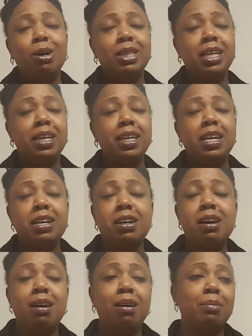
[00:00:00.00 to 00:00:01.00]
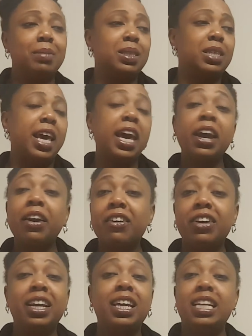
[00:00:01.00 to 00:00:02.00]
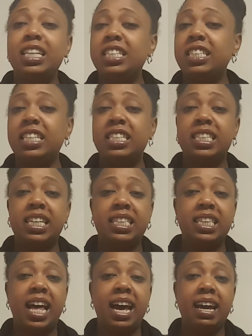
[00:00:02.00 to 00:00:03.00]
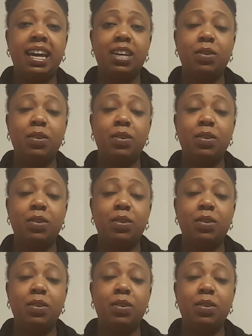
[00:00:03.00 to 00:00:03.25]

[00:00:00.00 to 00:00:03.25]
then here comes Karen and she's just like,